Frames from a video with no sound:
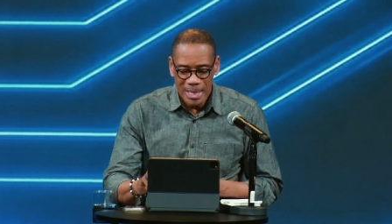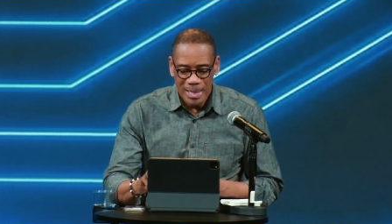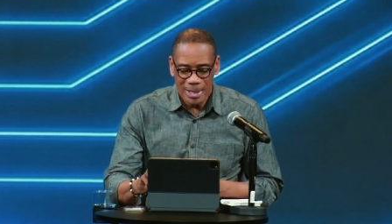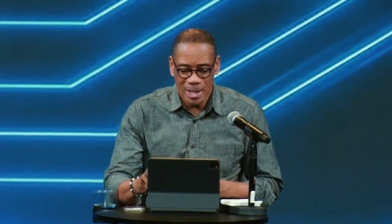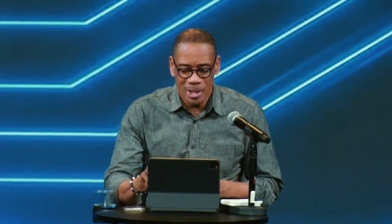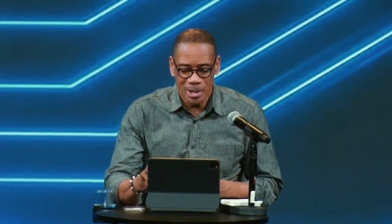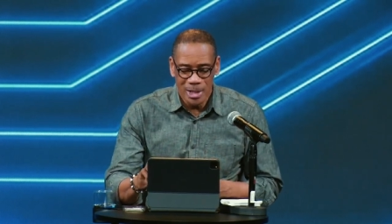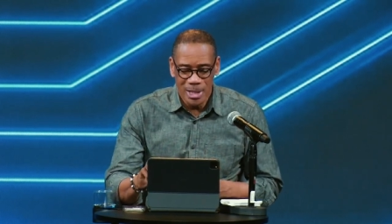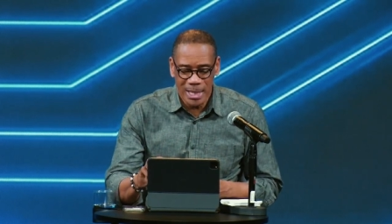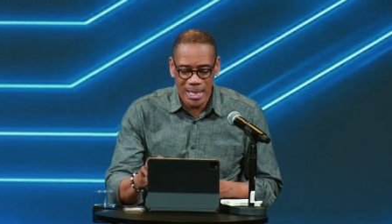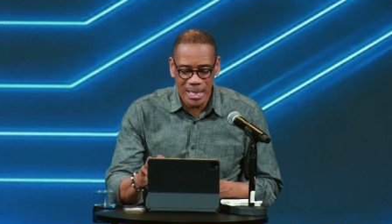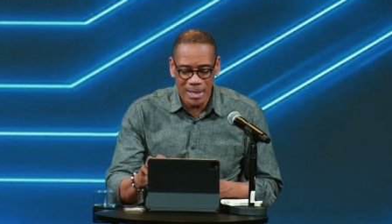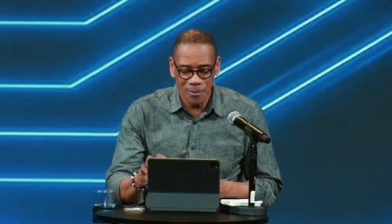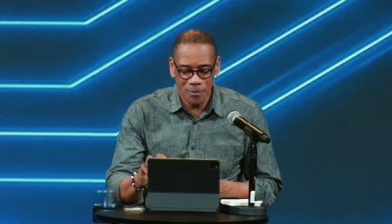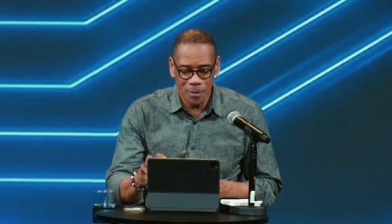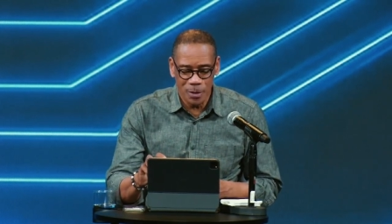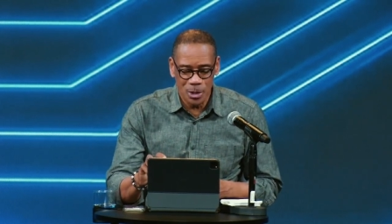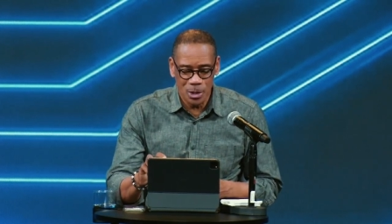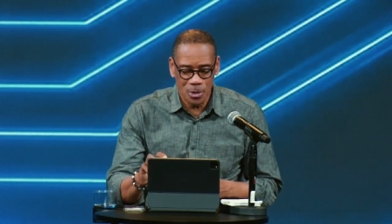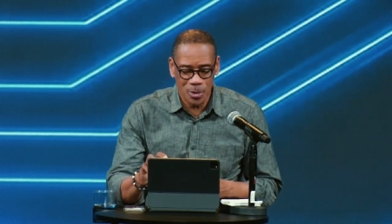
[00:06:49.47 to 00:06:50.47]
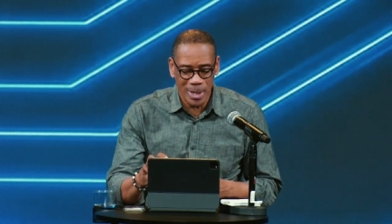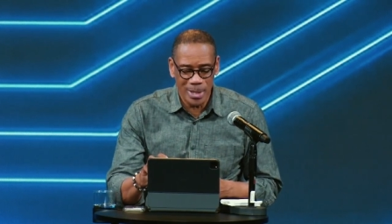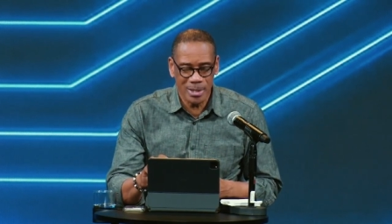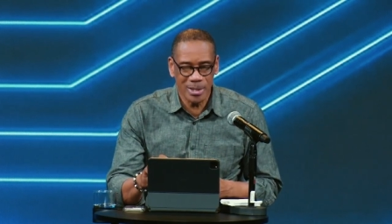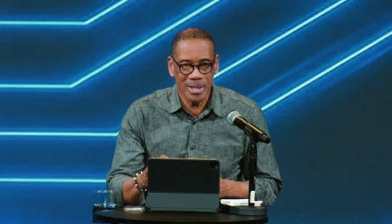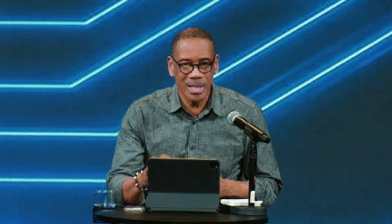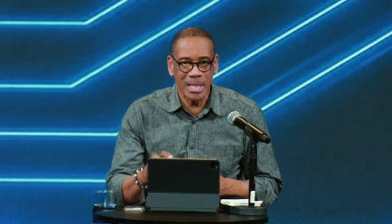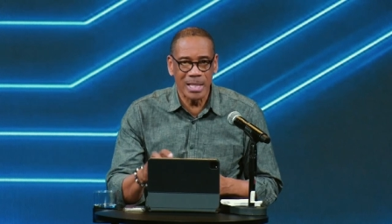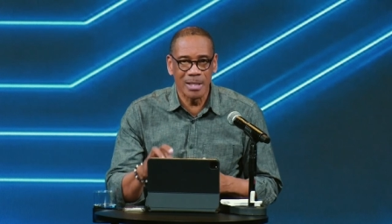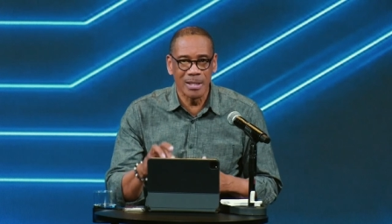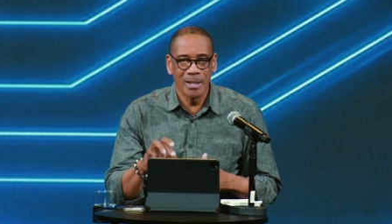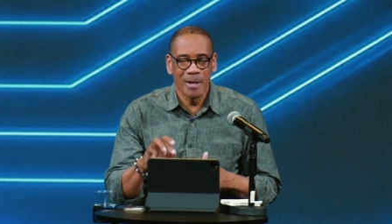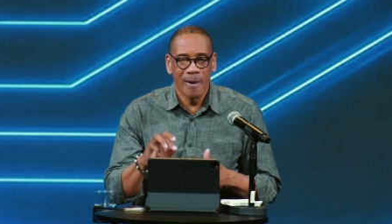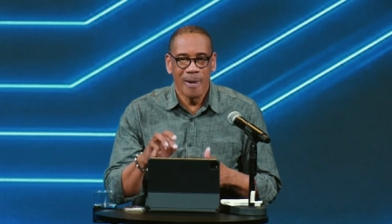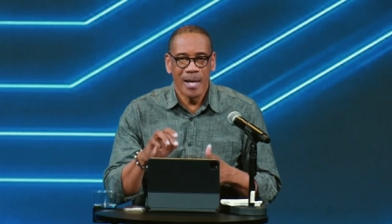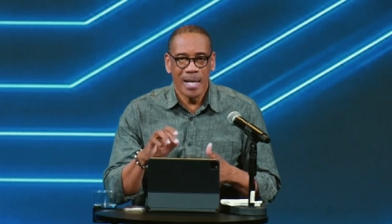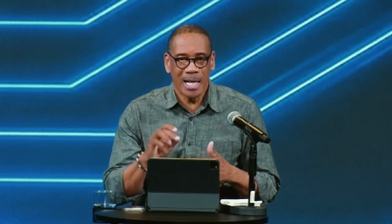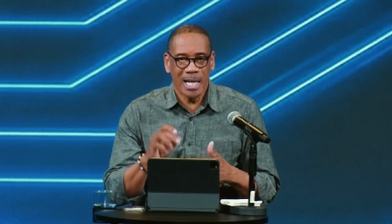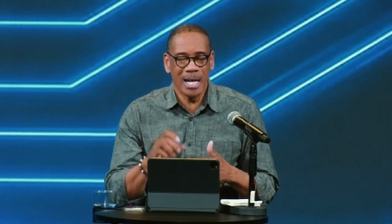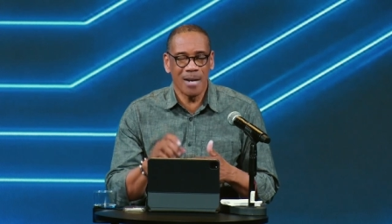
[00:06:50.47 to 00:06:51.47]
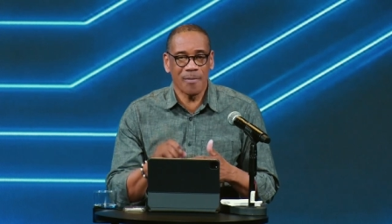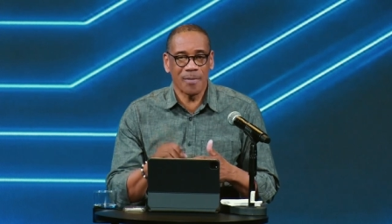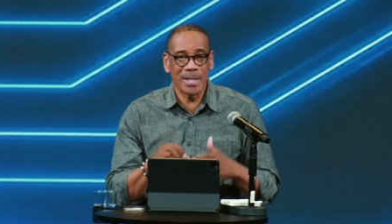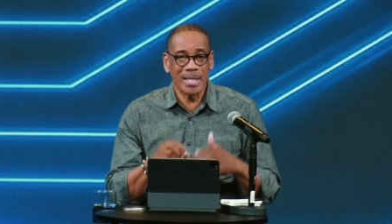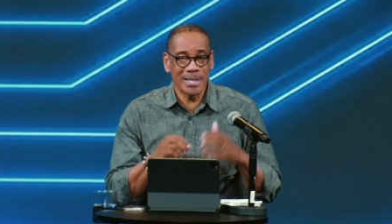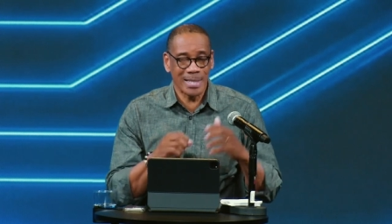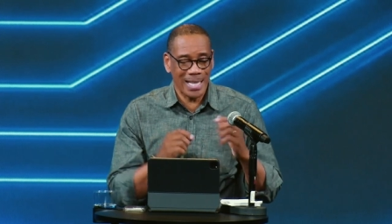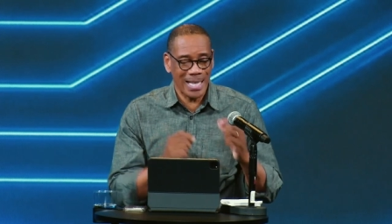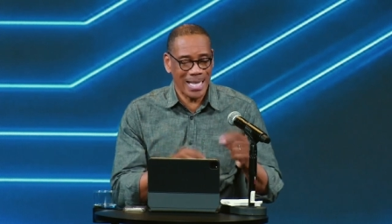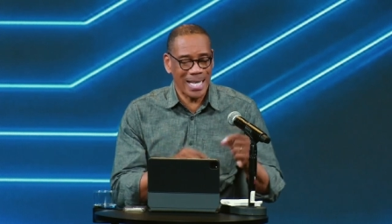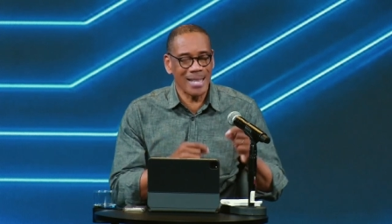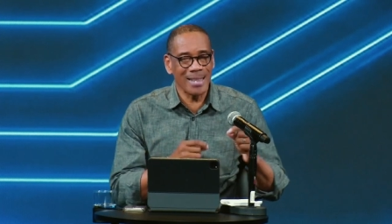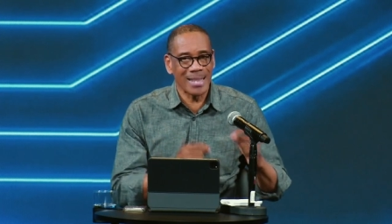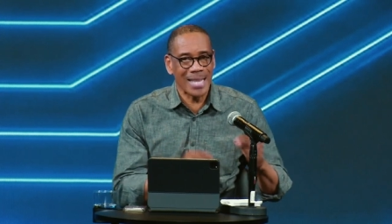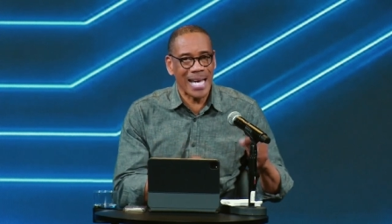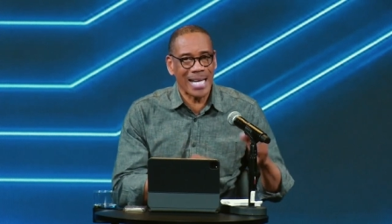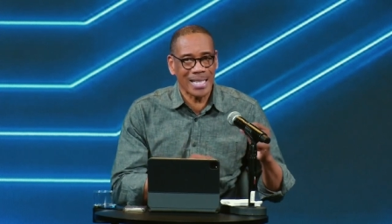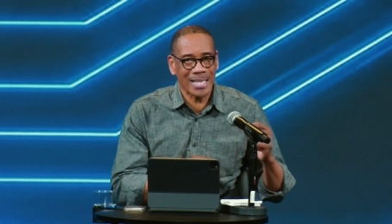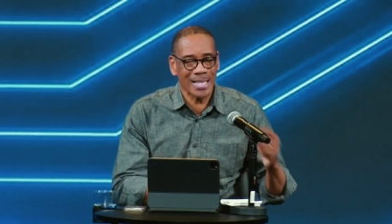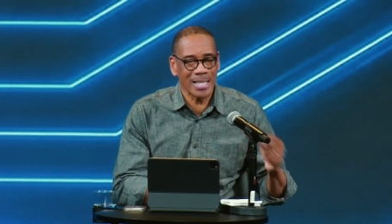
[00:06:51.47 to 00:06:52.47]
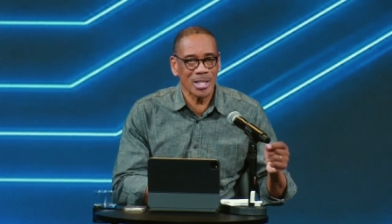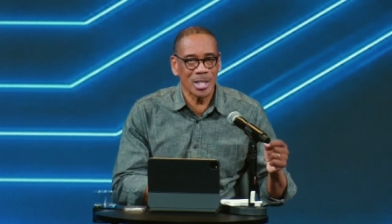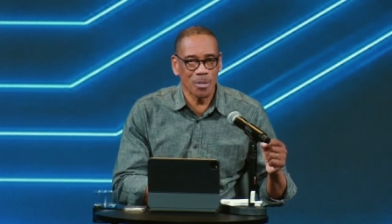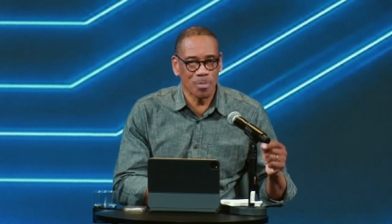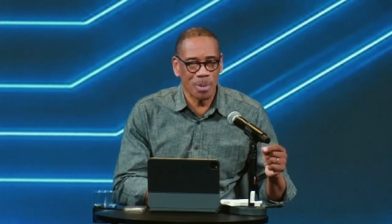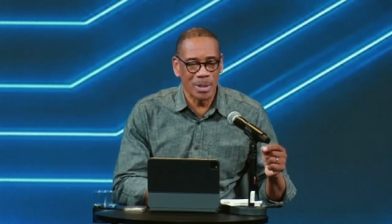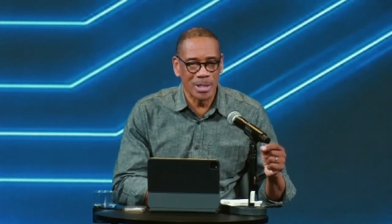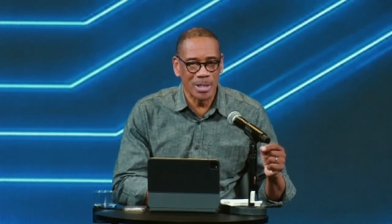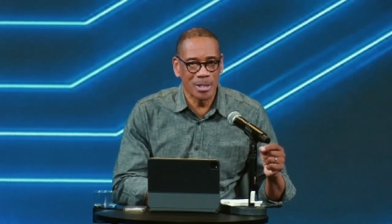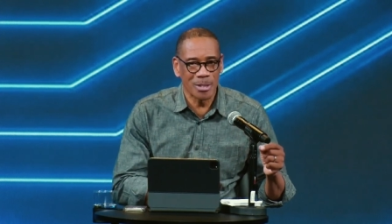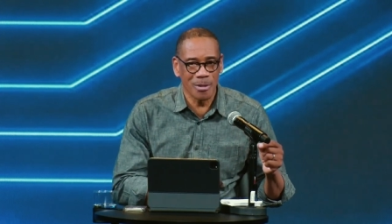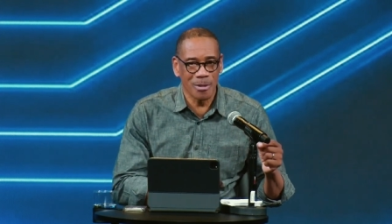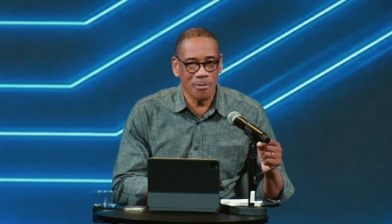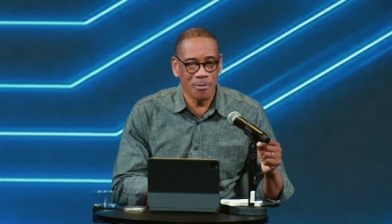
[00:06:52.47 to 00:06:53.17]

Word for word: they're looking for trusting confidence in that husband's